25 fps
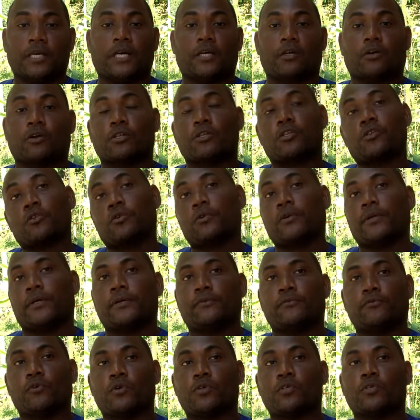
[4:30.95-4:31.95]
And also
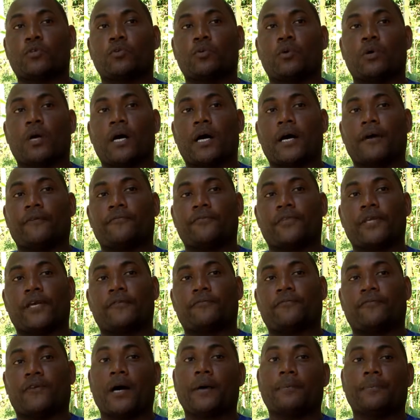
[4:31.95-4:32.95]
if those who have
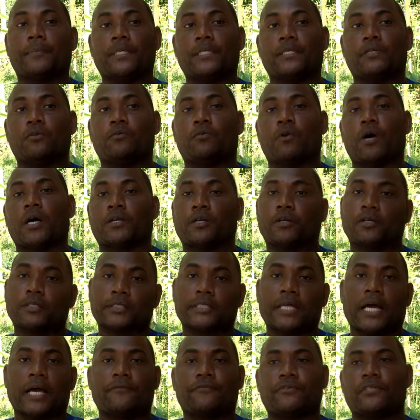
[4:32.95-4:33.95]
their family who are
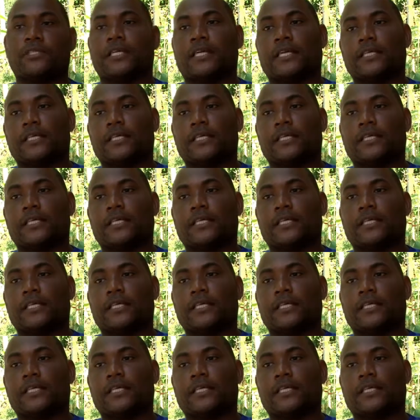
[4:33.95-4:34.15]
not diving,